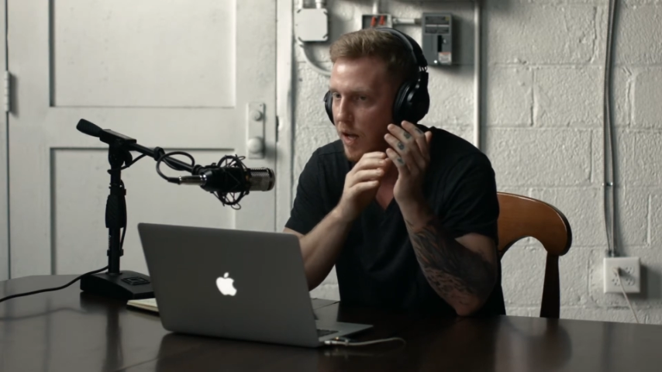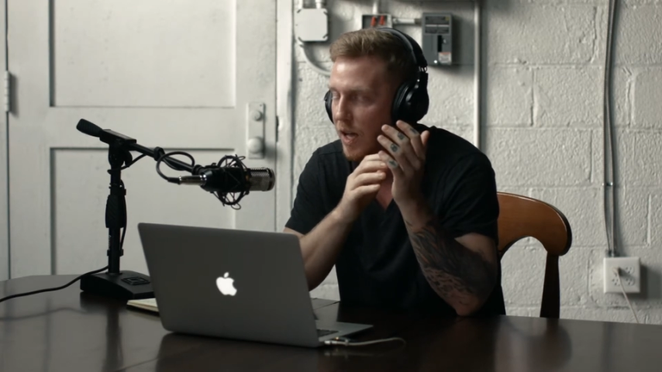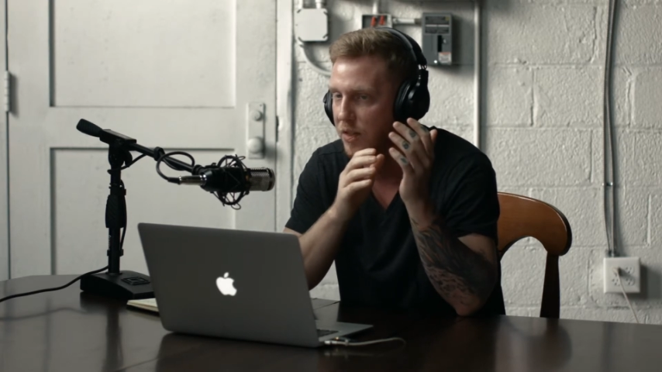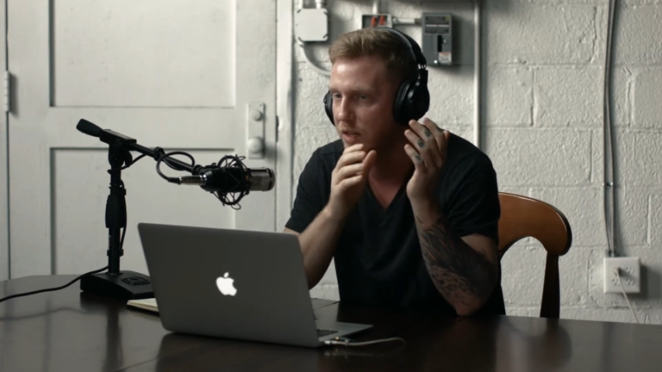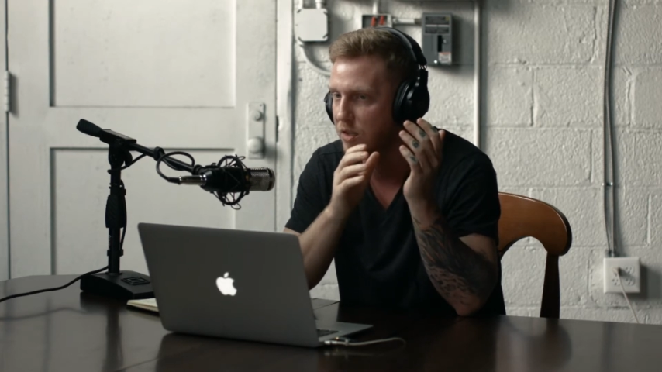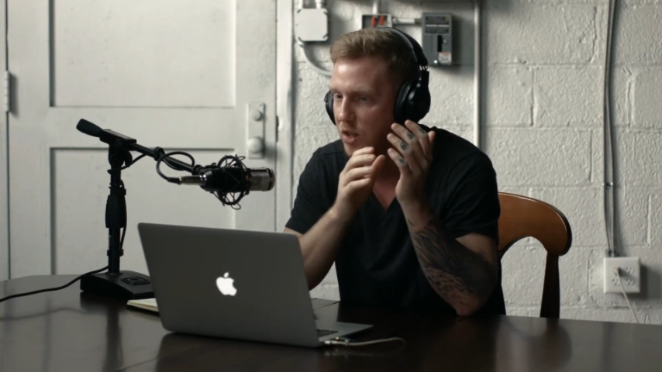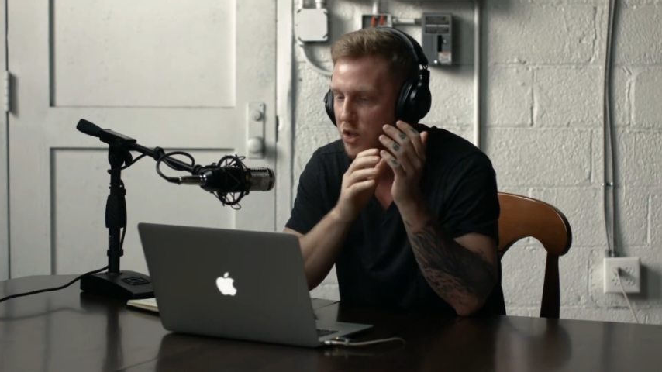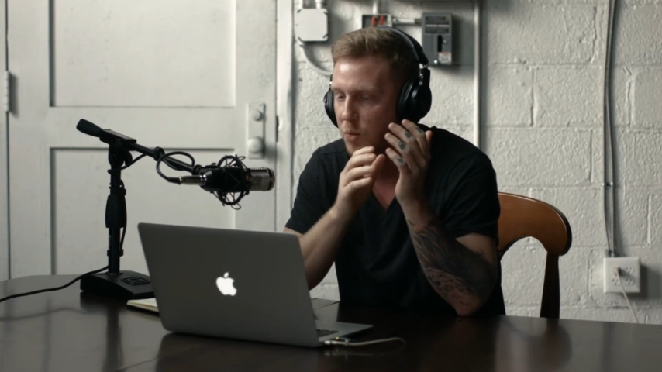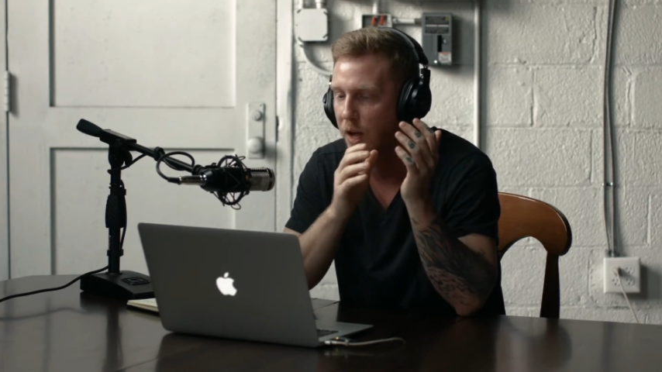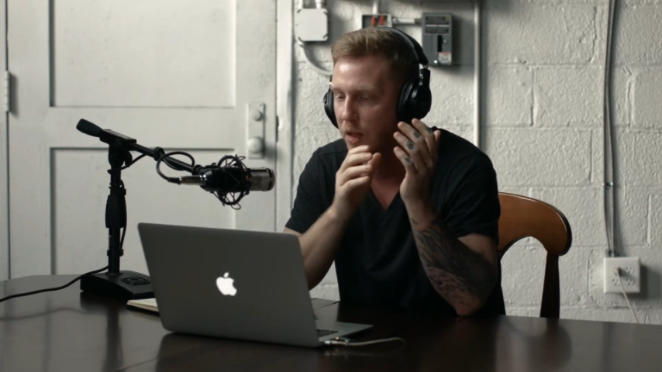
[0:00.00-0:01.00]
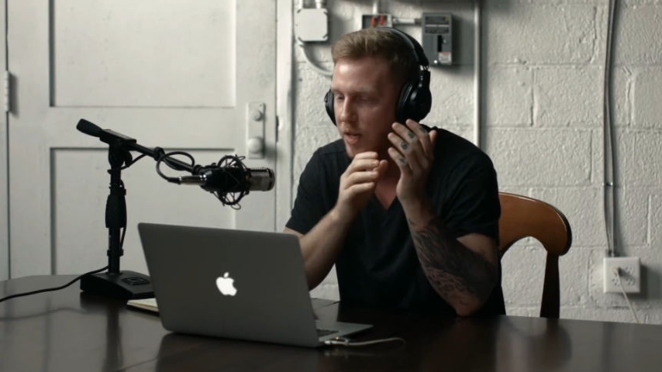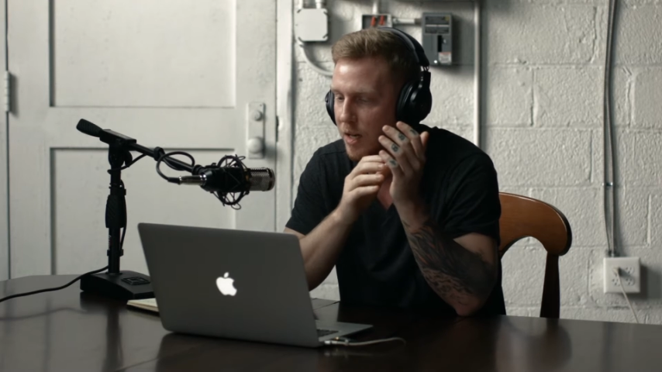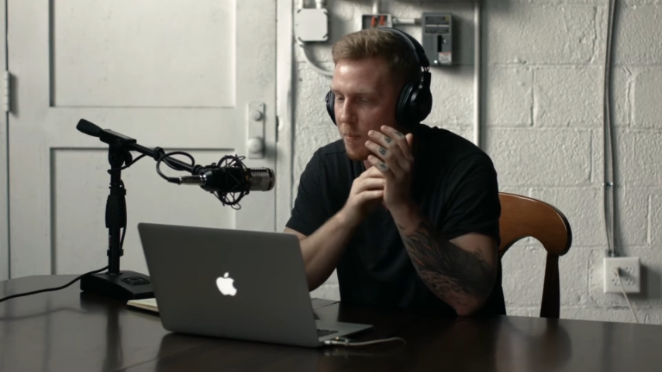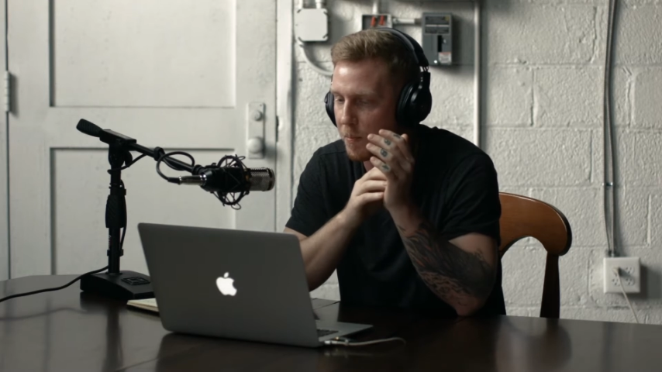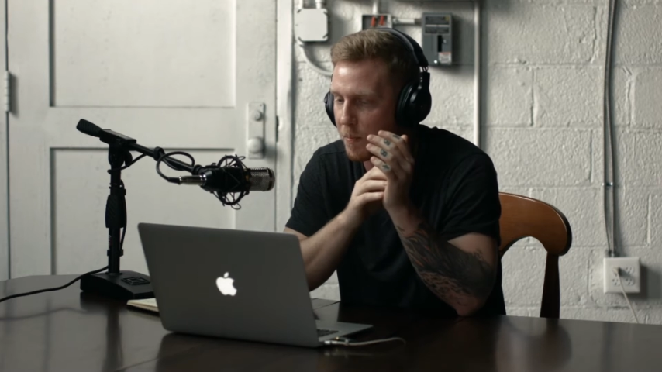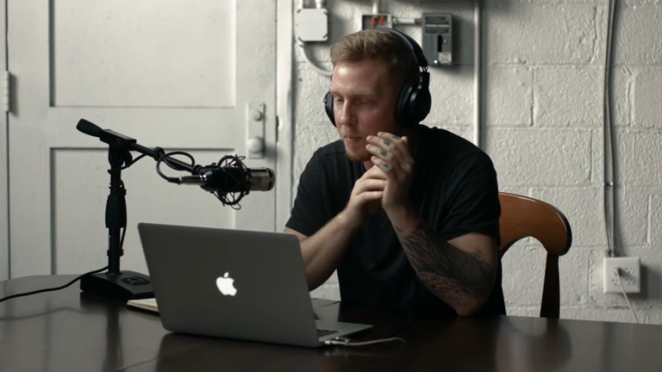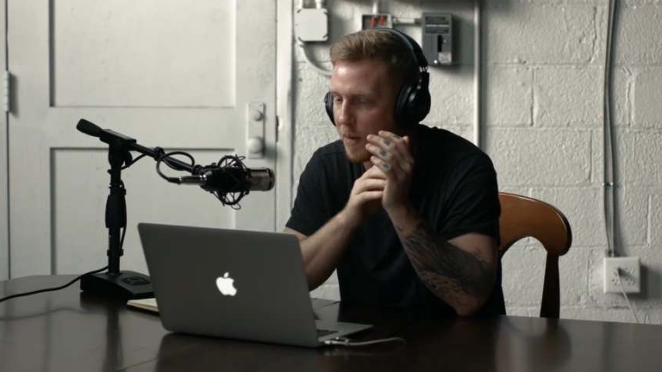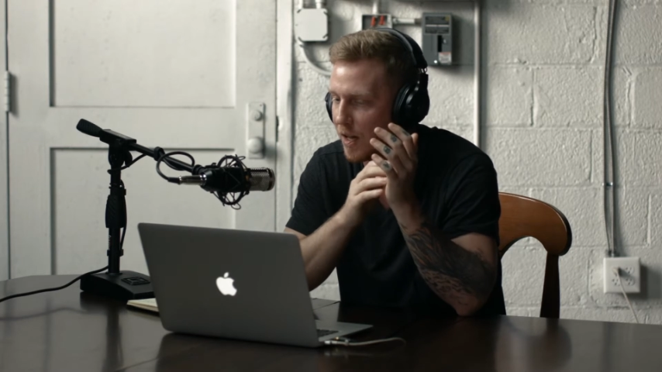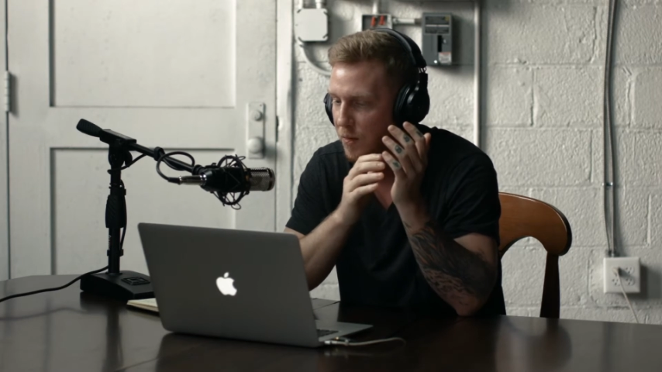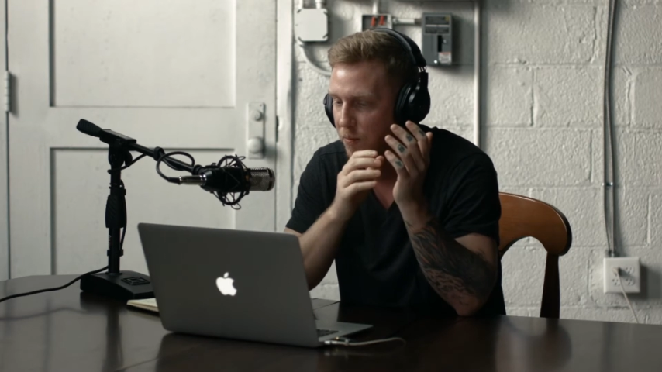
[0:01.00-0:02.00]
ethics, sexuality,
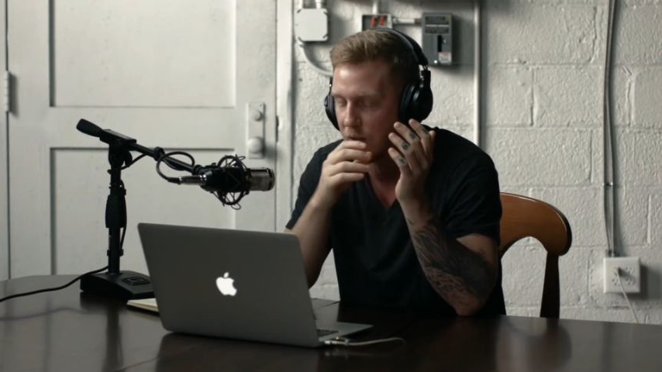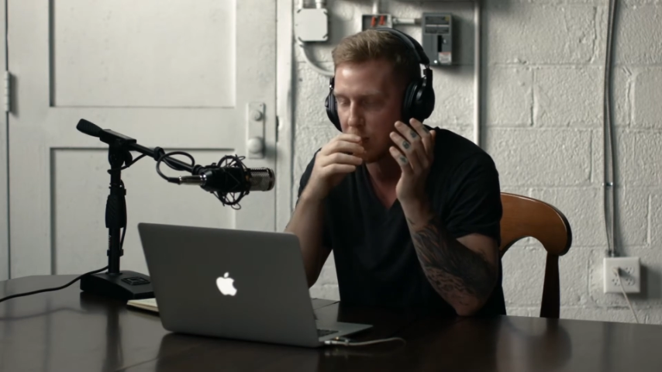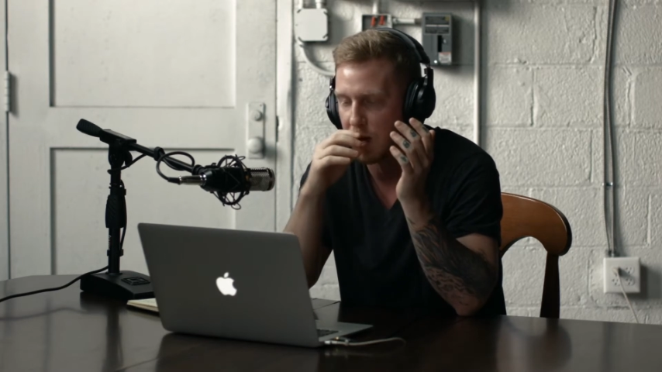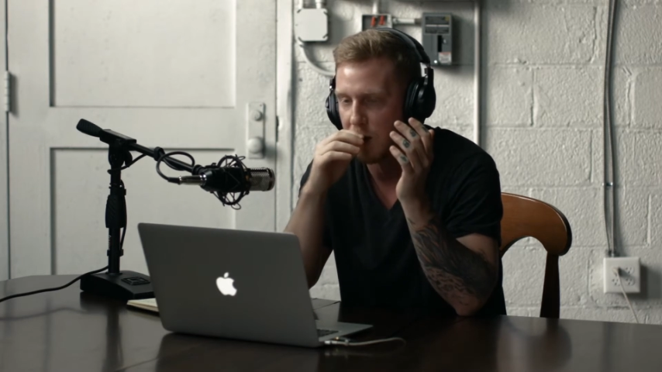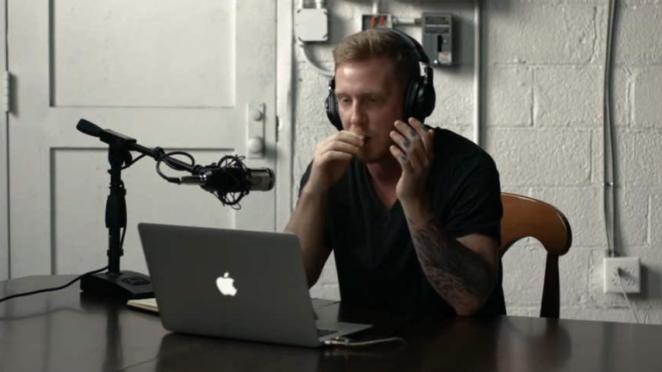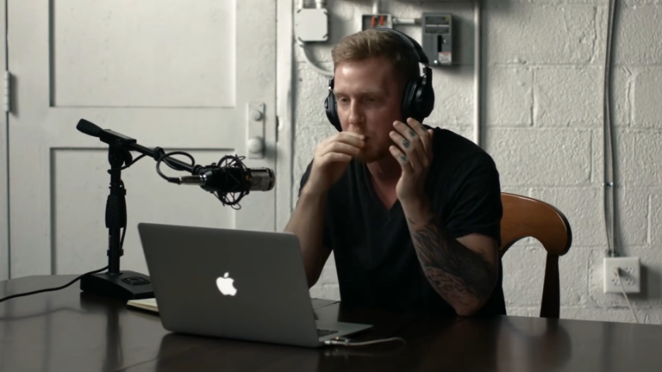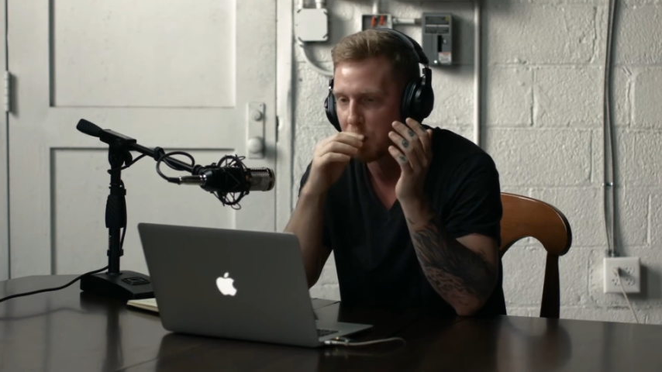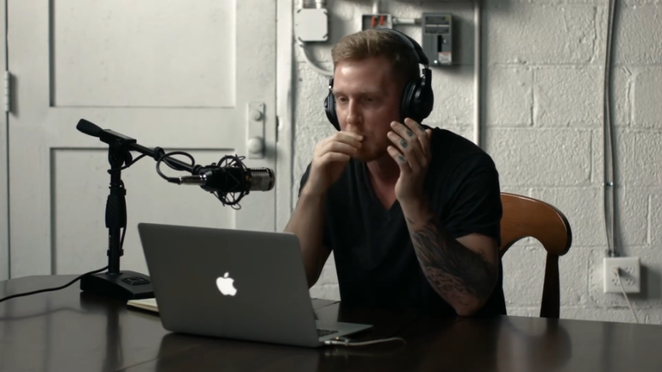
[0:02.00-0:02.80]
male and female,